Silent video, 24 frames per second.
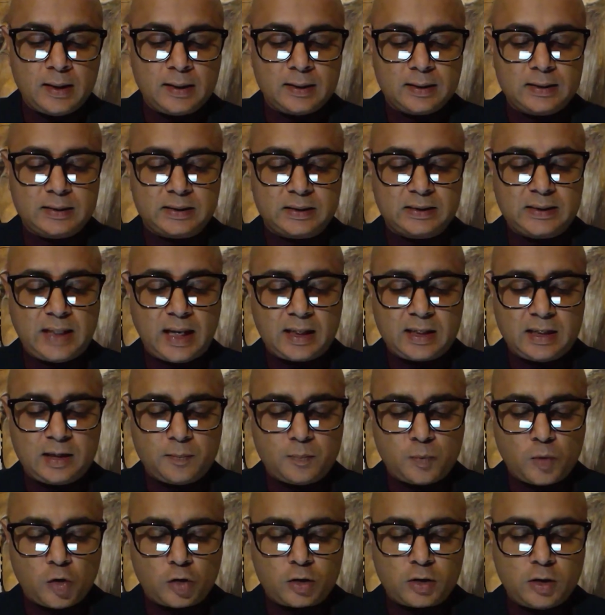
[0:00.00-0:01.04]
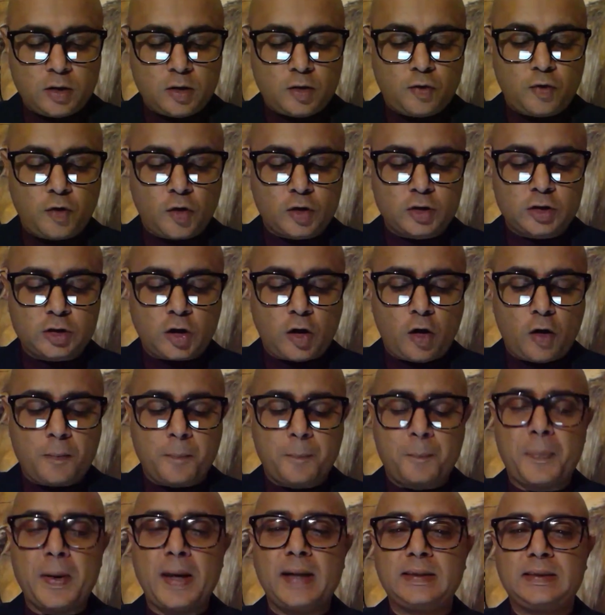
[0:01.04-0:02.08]
The second MOOC focused
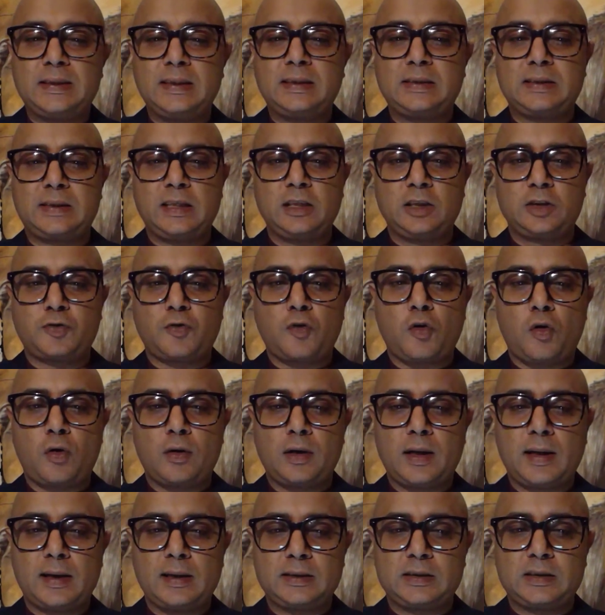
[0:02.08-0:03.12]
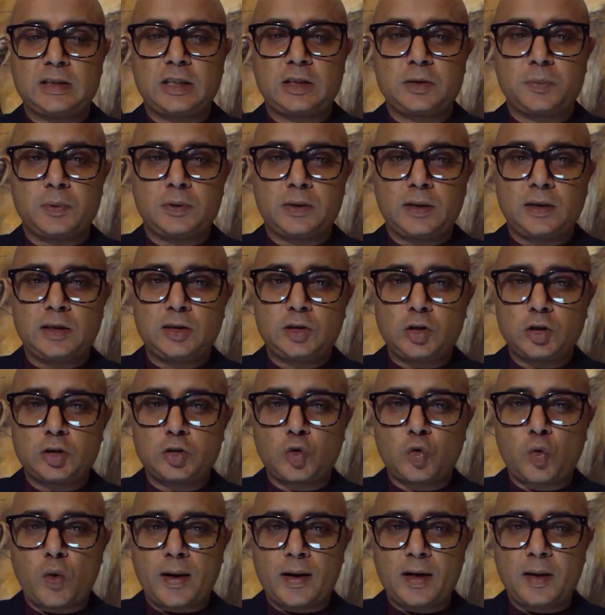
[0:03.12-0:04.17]
on basic skills for online assessments, and this was
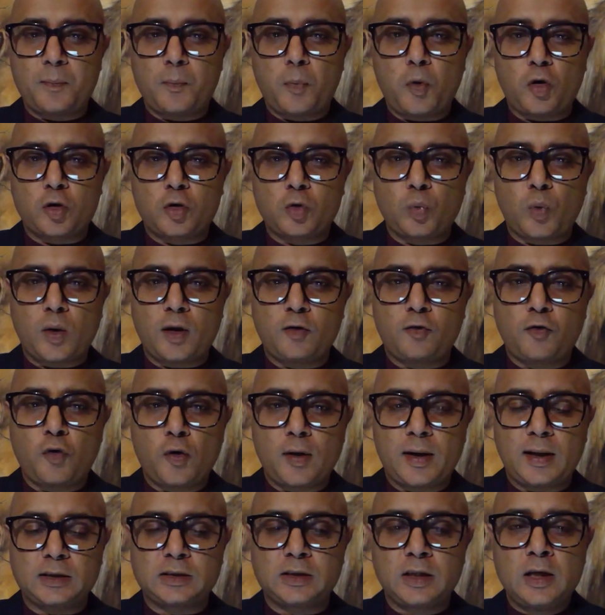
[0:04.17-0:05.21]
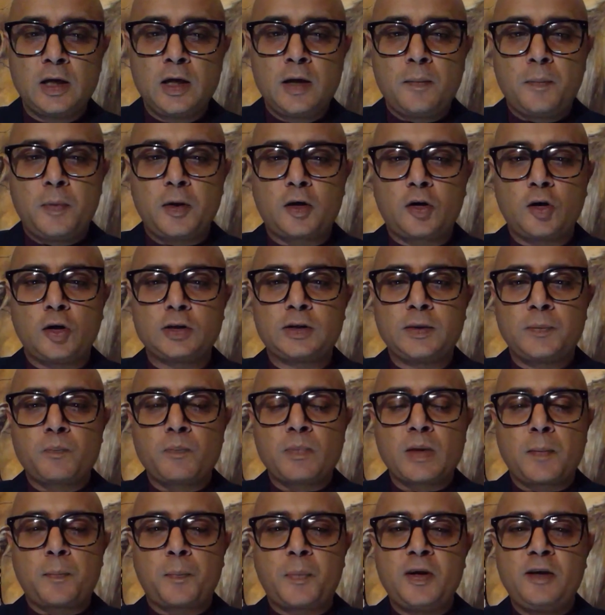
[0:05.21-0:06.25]
quite an important one for us because
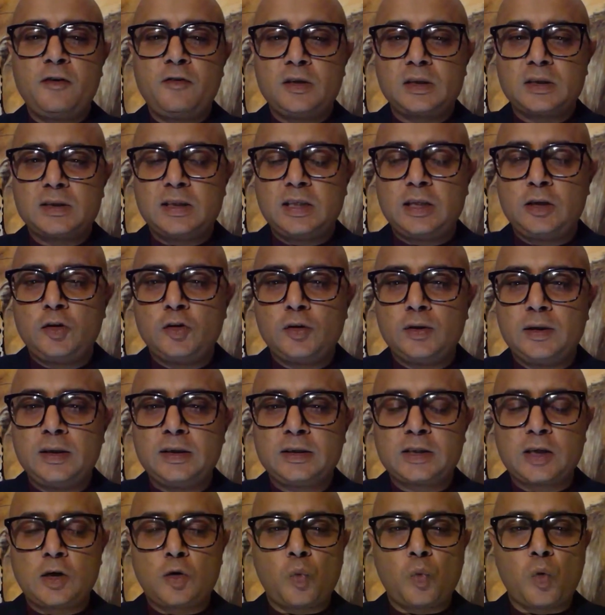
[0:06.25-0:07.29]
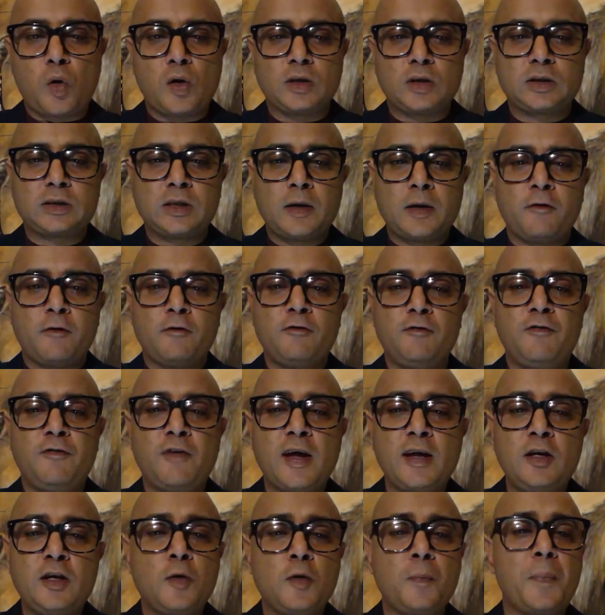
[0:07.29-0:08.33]
previously, UNISA was
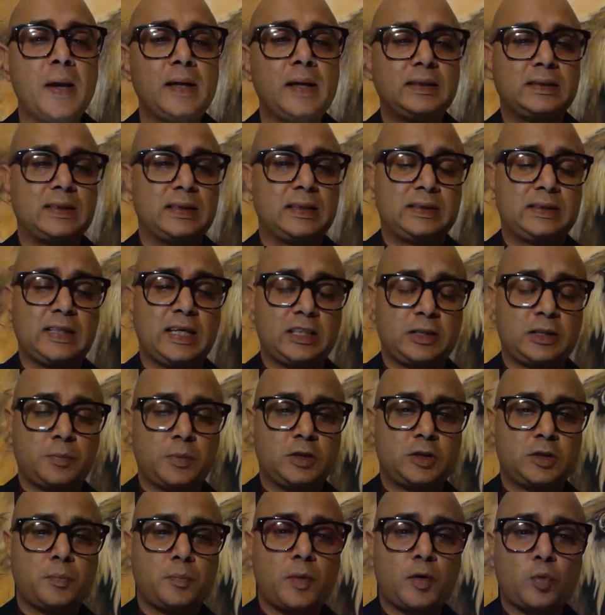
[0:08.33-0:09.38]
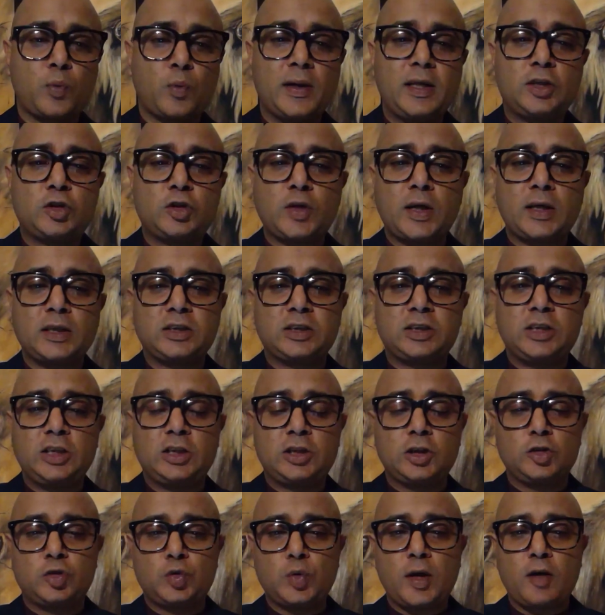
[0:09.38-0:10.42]
venue-based assessments, but when it
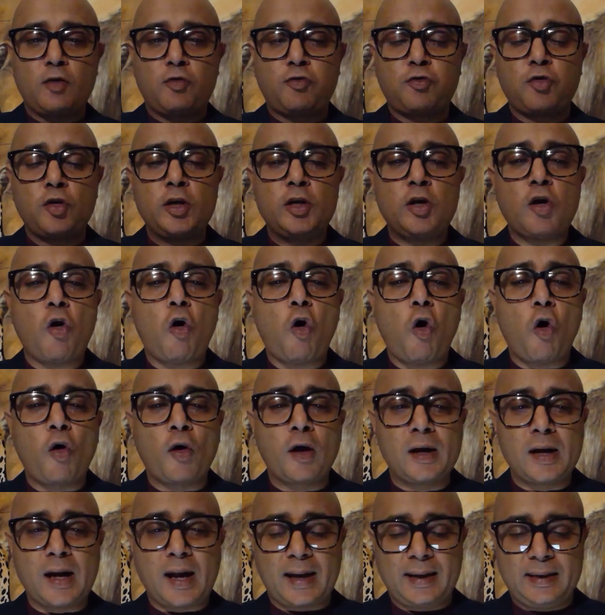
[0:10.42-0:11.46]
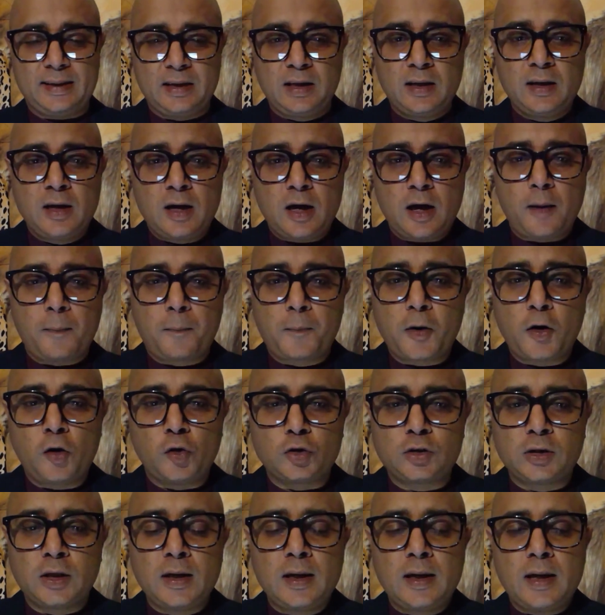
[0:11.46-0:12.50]
transitioned to a fully online
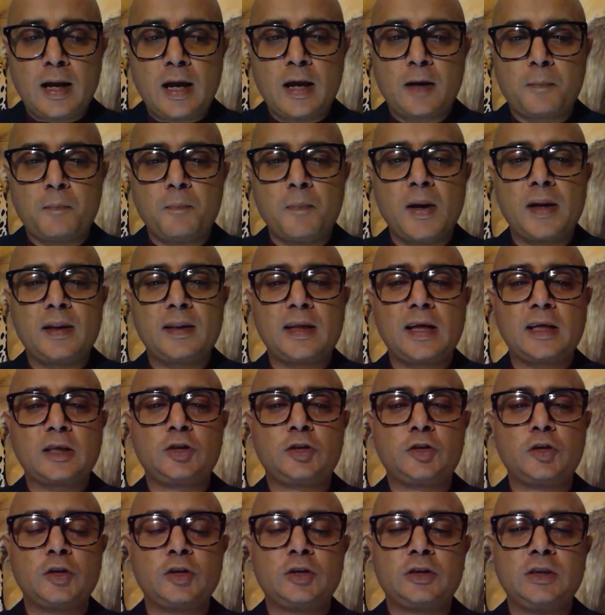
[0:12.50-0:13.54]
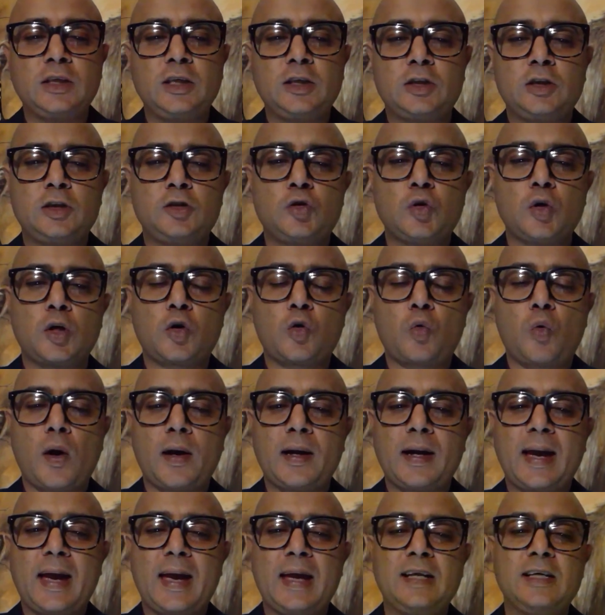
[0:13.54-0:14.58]
approach, it meant that students needed to
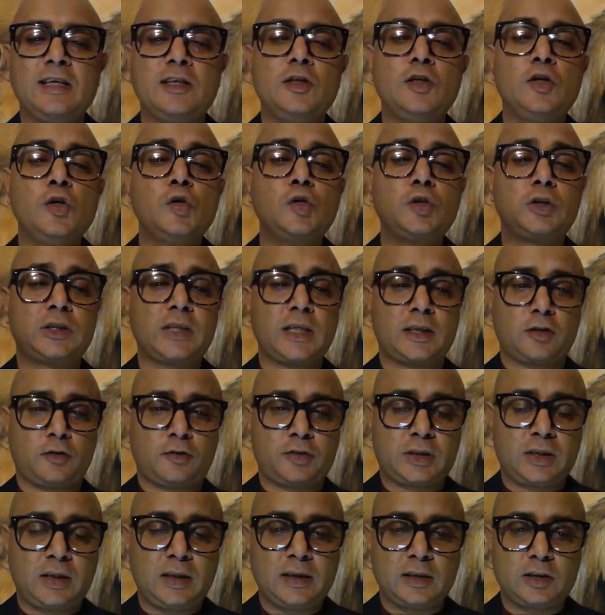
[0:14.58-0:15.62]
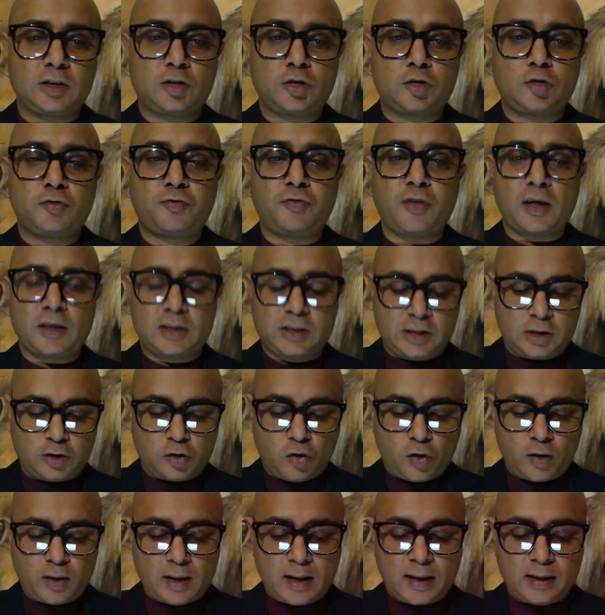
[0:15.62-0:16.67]
acquire a new set of skills to function in an
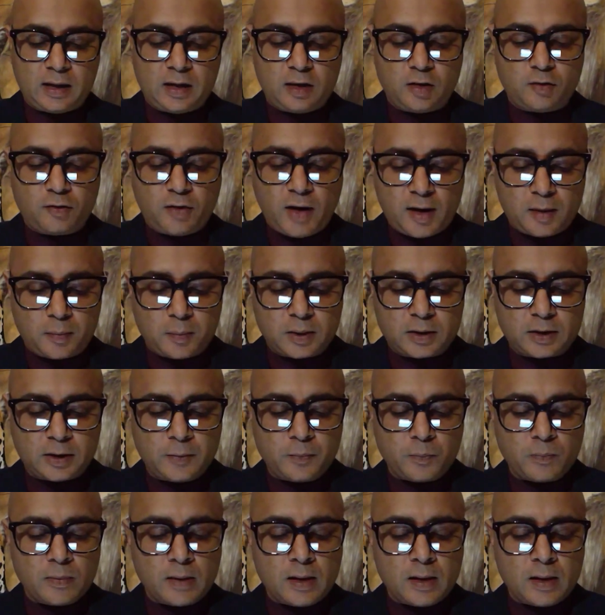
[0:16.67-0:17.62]
online environment.